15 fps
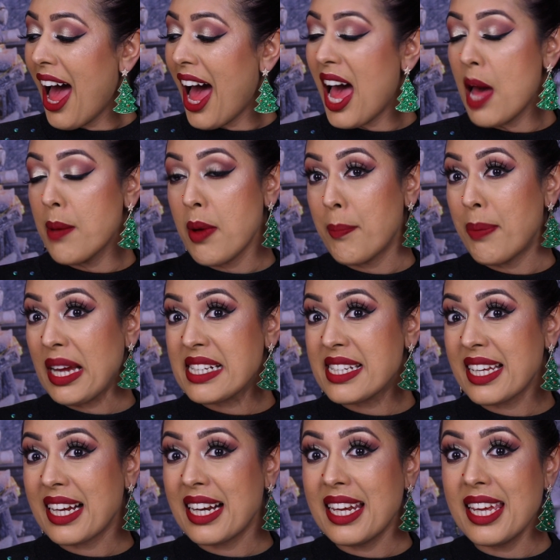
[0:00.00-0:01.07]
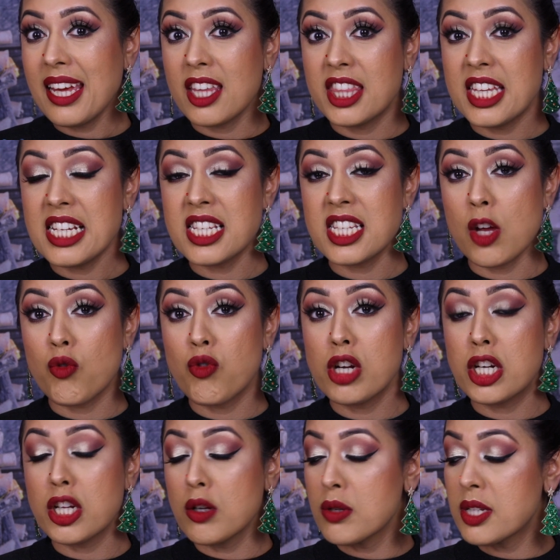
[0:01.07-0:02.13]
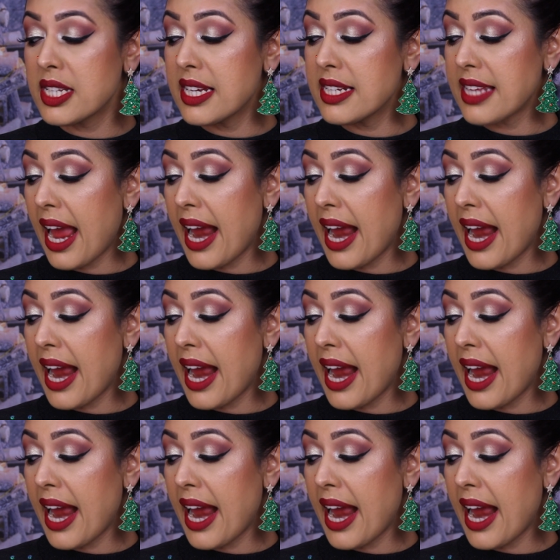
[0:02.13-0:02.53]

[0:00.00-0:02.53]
Um, basically, this reduces